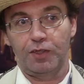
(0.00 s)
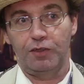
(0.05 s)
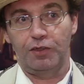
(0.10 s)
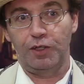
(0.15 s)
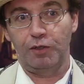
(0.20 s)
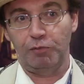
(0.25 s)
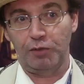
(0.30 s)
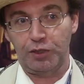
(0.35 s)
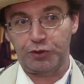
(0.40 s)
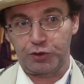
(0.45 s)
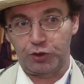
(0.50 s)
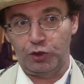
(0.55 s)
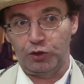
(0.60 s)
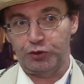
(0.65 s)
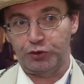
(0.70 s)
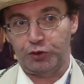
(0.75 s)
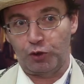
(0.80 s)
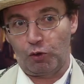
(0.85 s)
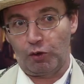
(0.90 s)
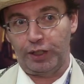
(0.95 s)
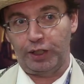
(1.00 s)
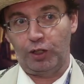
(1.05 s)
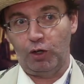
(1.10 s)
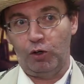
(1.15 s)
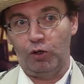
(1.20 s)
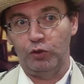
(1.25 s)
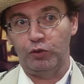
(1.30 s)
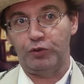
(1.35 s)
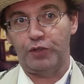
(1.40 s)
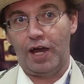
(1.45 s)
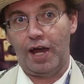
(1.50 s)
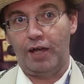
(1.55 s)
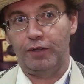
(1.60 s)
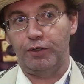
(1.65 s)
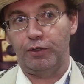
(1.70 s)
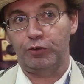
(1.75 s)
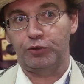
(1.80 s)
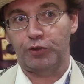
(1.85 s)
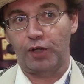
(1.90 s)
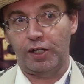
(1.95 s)
The original story goes that
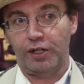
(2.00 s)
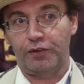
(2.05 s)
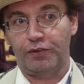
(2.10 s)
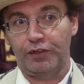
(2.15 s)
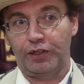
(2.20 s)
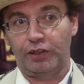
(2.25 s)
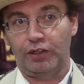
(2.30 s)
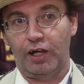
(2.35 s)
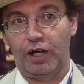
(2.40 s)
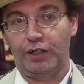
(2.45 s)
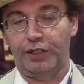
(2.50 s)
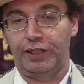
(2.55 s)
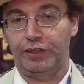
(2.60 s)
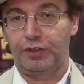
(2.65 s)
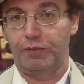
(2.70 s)
they were trying to figure out a